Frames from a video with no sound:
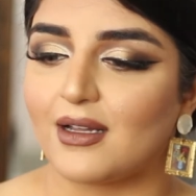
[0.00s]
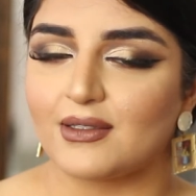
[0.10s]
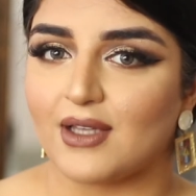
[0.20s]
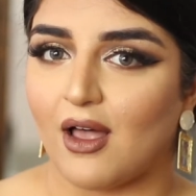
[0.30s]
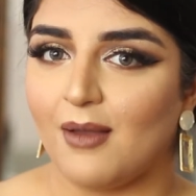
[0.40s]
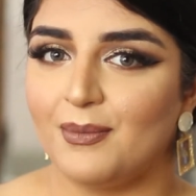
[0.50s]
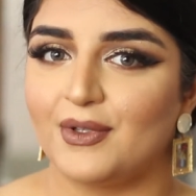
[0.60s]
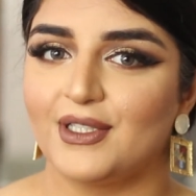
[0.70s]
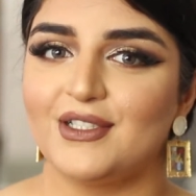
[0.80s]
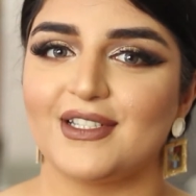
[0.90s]
on top
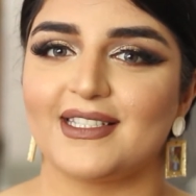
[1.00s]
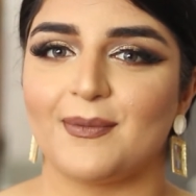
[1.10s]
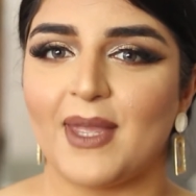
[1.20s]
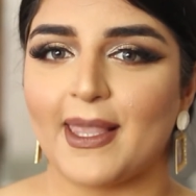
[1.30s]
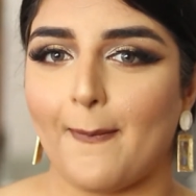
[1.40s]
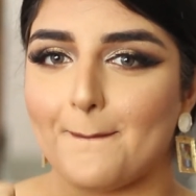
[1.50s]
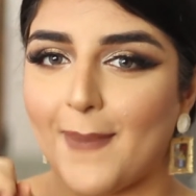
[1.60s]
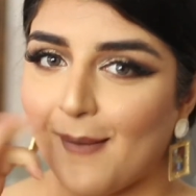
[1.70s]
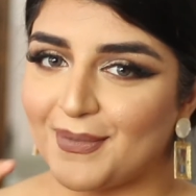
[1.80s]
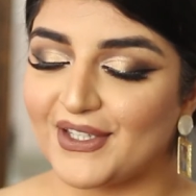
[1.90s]
just to make
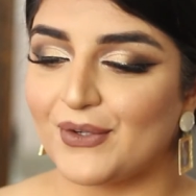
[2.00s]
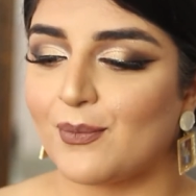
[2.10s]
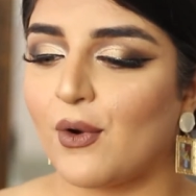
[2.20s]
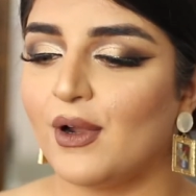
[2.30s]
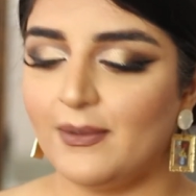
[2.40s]
it pop a little more.